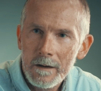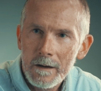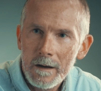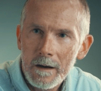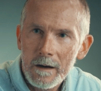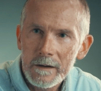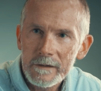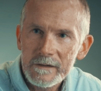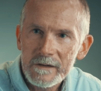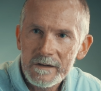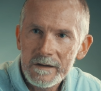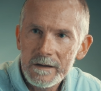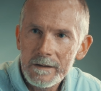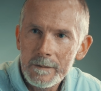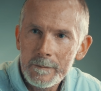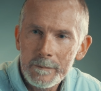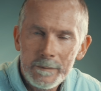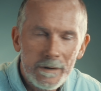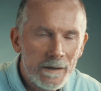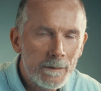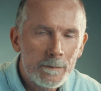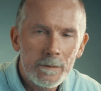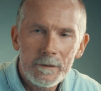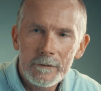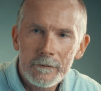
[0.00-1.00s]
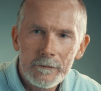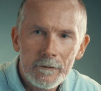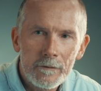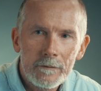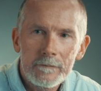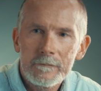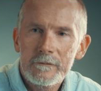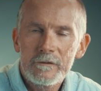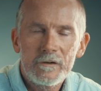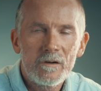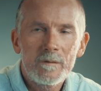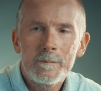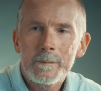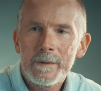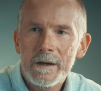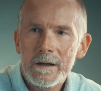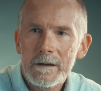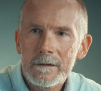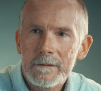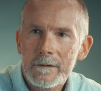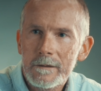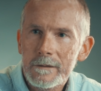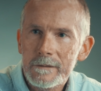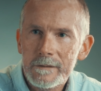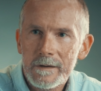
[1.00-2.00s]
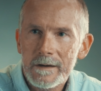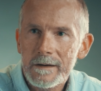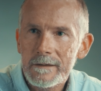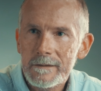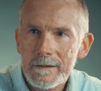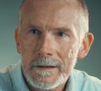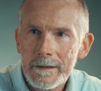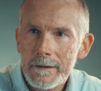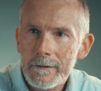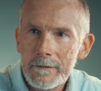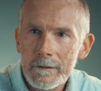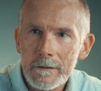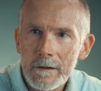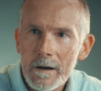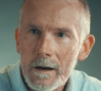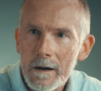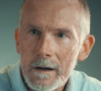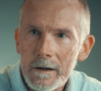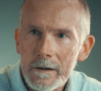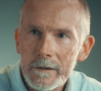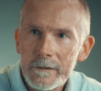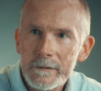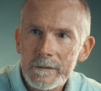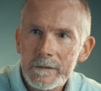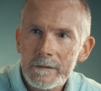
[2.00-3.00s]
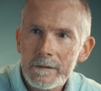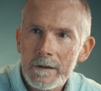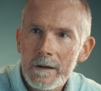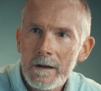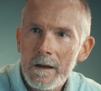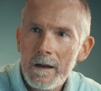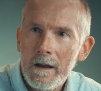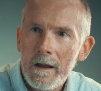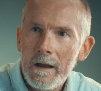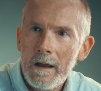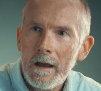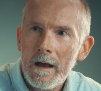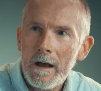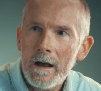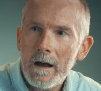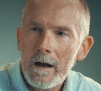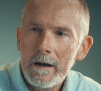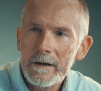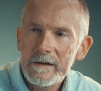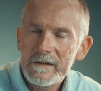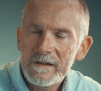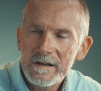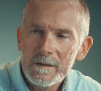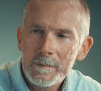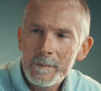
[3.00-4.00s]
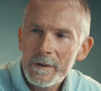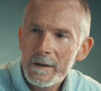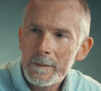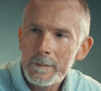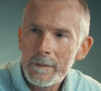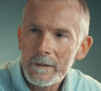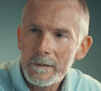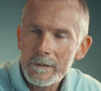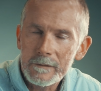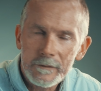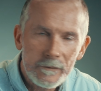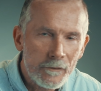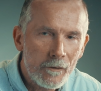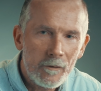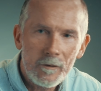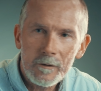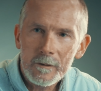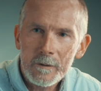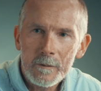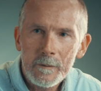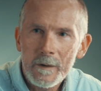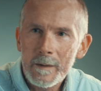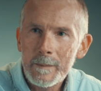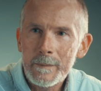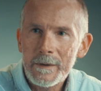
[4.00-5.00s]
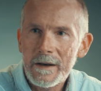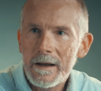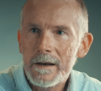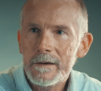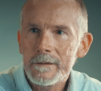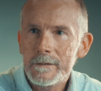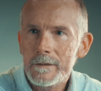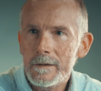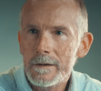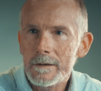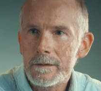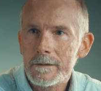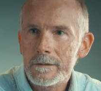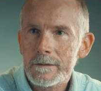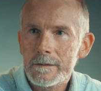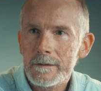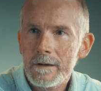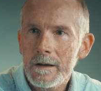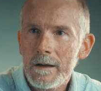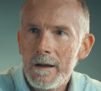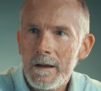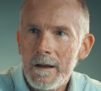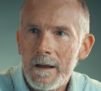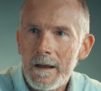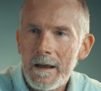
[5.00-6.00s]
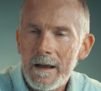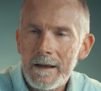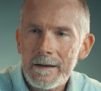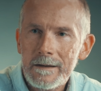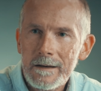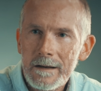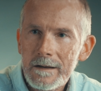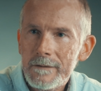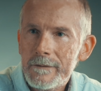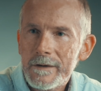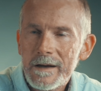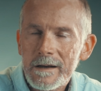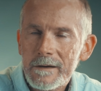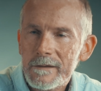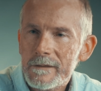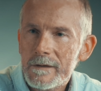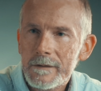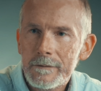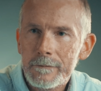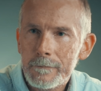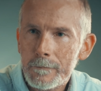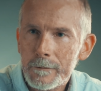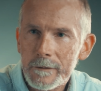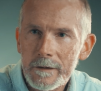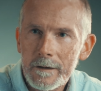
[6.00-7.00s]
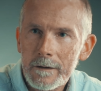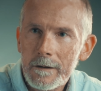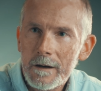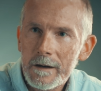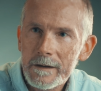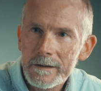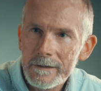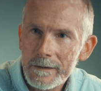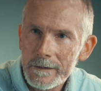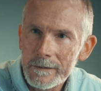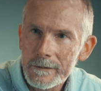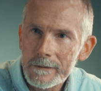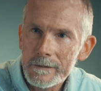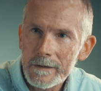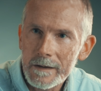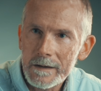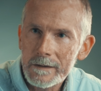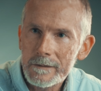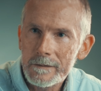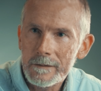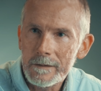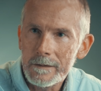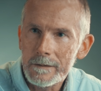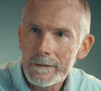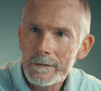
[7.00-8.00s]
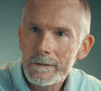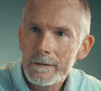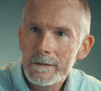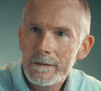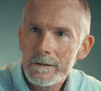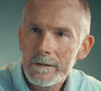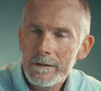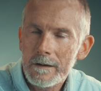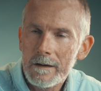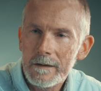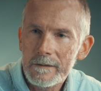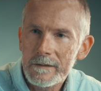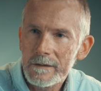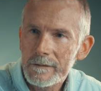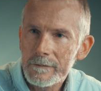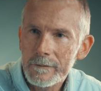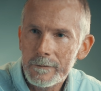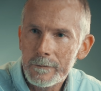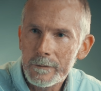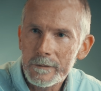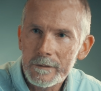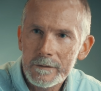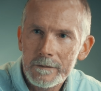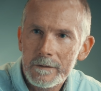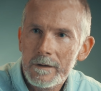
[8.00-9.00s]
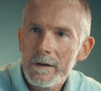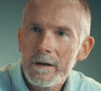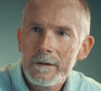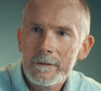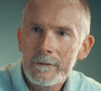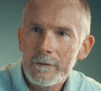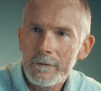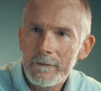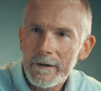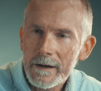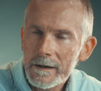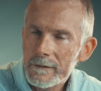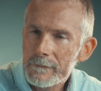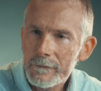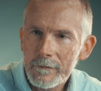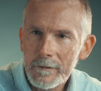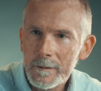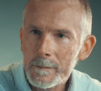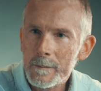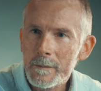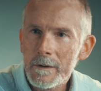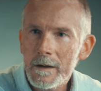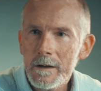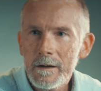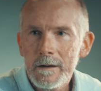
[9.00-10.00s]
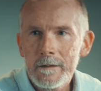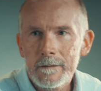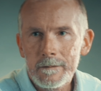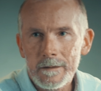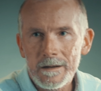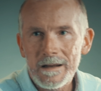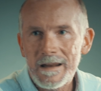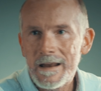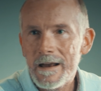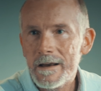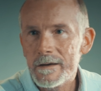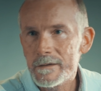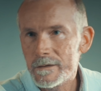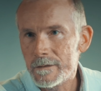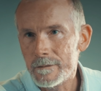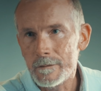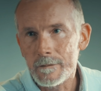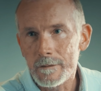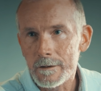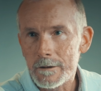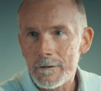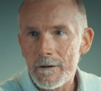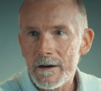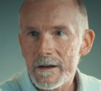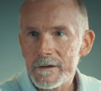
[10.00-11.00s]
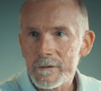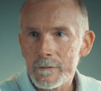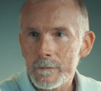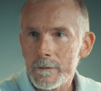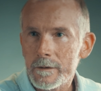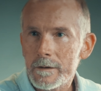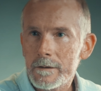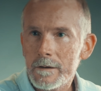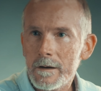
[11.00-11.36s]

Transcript: I see people jumping into 6 liter cars. I see people throwing away plastics and living as if it were the 1960s, as if it was direct from the cast of The Graduate.